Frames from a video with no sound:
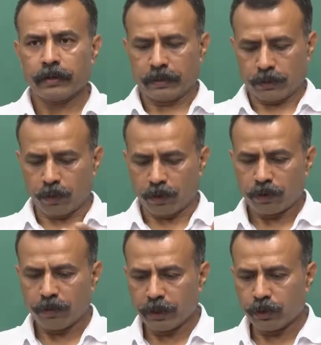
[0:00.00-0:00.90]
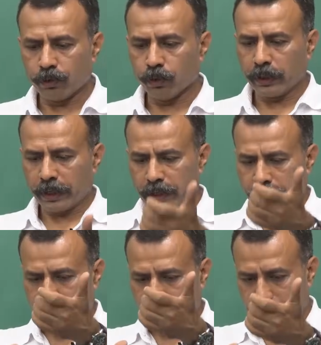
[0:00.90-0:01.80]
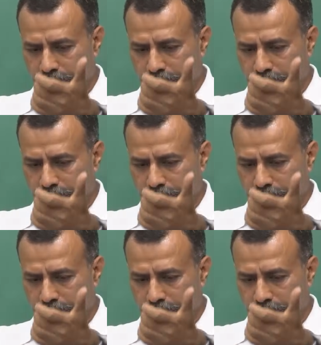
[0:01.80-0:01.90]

So, what we will be doing in the